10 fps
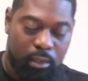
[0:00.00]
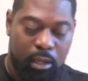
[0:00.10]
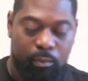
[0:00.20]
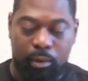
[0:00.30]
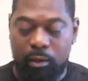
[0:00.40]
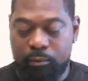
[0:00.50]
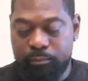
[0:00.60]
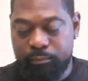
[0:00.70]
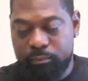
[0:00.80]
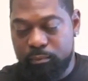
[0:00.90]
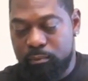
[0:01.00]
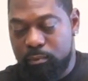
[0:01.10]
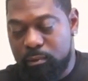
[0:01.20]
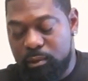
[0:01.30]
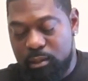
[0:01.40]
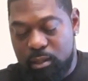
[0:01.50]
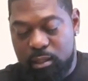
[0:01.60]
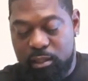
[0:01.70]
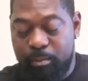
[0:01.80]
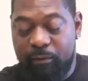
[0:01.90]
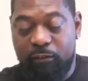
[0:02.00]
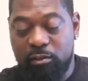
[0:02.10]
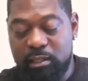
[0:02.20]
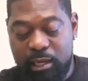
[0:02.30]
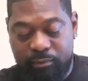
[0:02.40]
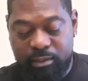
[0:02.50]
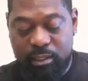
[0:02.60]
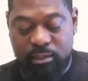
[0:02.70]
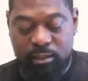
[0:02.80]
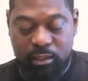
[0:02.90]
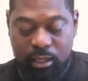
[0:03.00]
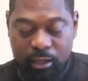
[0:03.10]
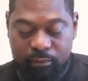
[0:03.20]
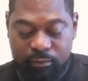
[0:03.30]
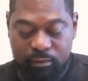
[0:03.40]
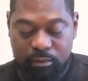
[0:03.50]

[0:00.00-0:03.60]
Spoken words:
There we go. It's my first time touching this knife.